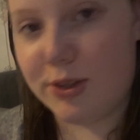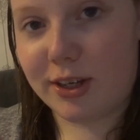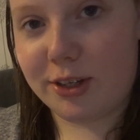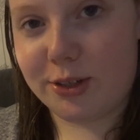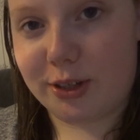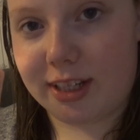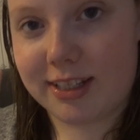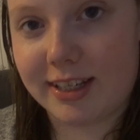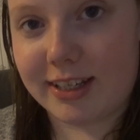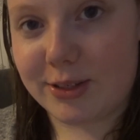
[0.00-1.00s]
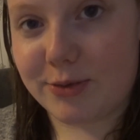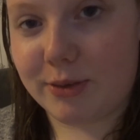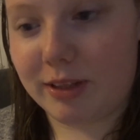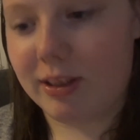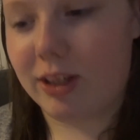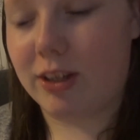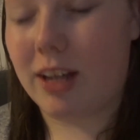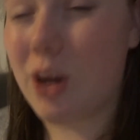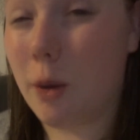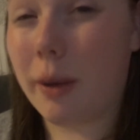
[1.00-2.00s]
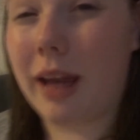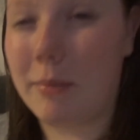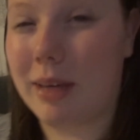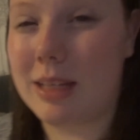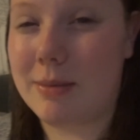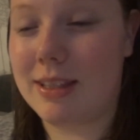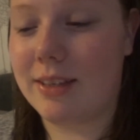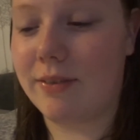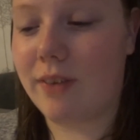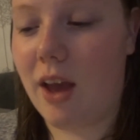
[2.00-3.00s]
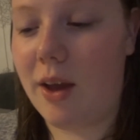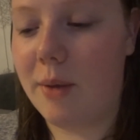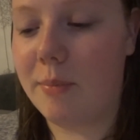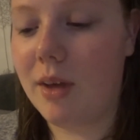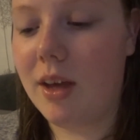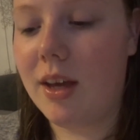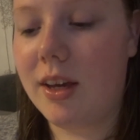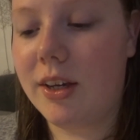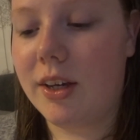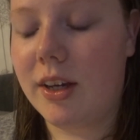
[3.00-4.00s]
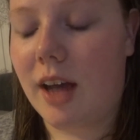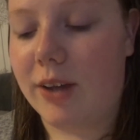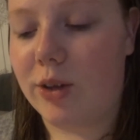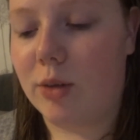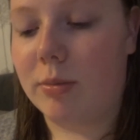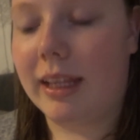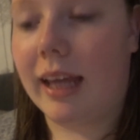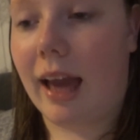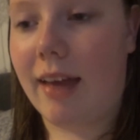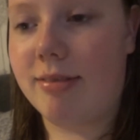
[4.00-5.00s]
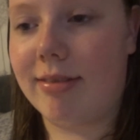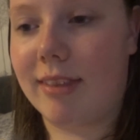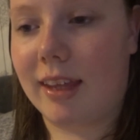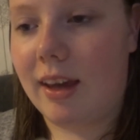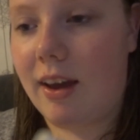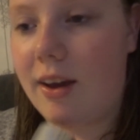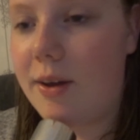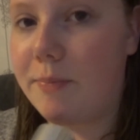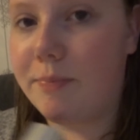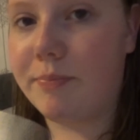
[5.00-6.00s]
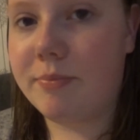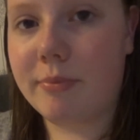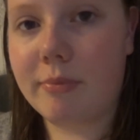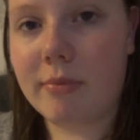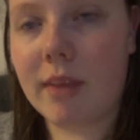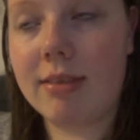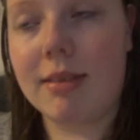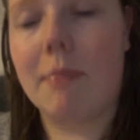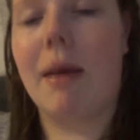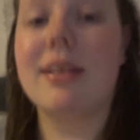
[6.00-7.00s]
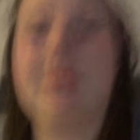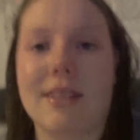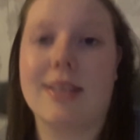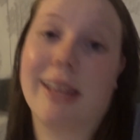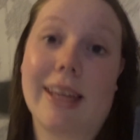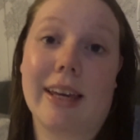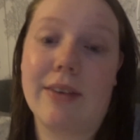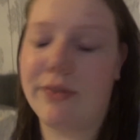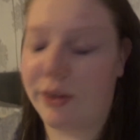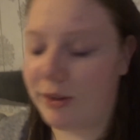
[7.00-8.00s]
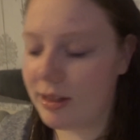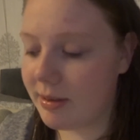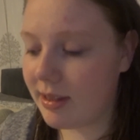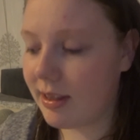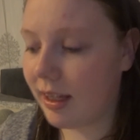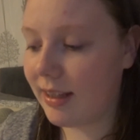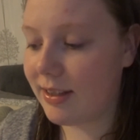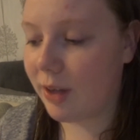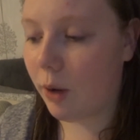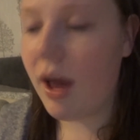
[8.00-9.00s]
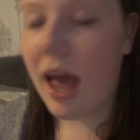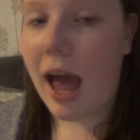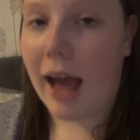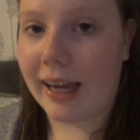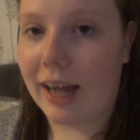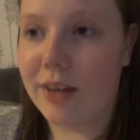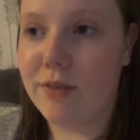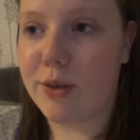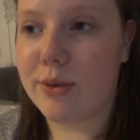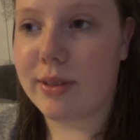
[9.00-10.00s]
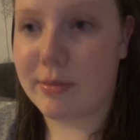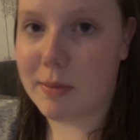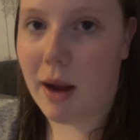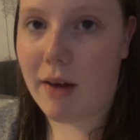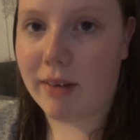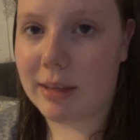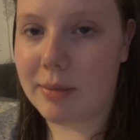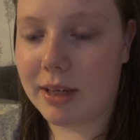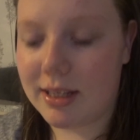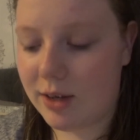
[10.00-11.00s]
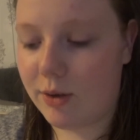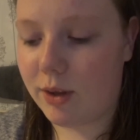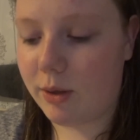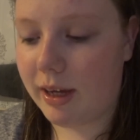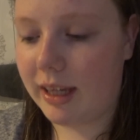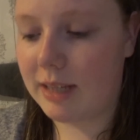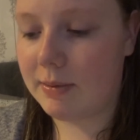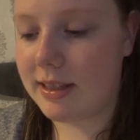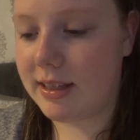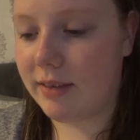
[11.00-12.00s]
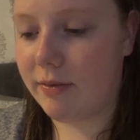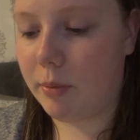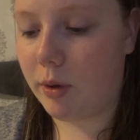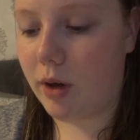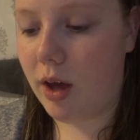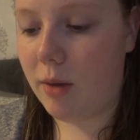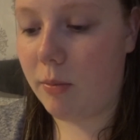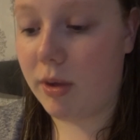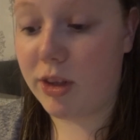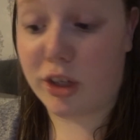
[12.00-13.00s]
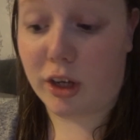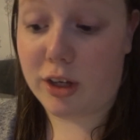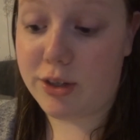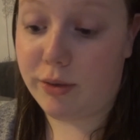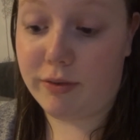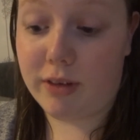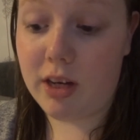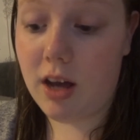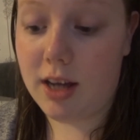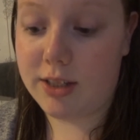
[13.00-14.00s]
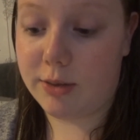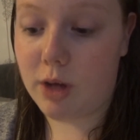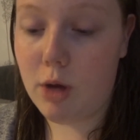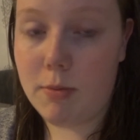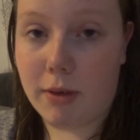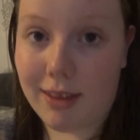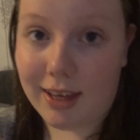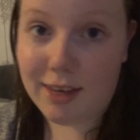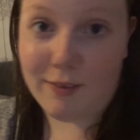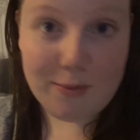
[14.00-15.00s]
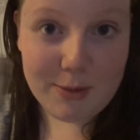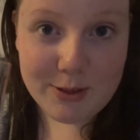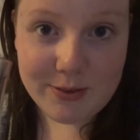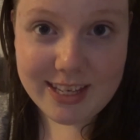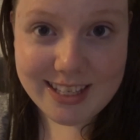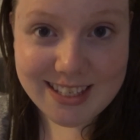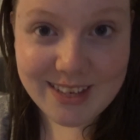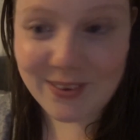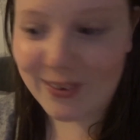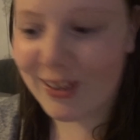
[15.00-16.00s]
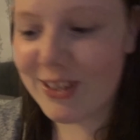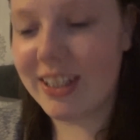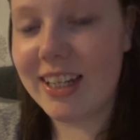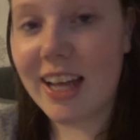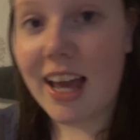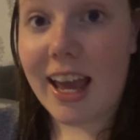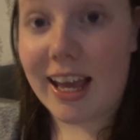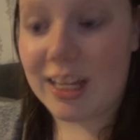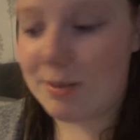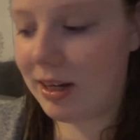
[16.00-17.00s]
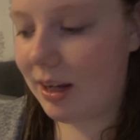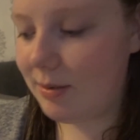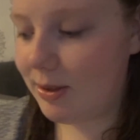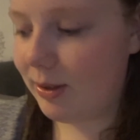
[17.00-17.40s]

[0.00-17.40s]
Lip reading: thought I'd show you guys it because it's really, really good. I know it can be expensive. I normally get the masks as like a gift for Christmas and things, so I kind of use them sparingly because I know they're quite expensive. But whether she got it duty free or not, I don't know. But thank you very much for this if you're watching. It's been an absolute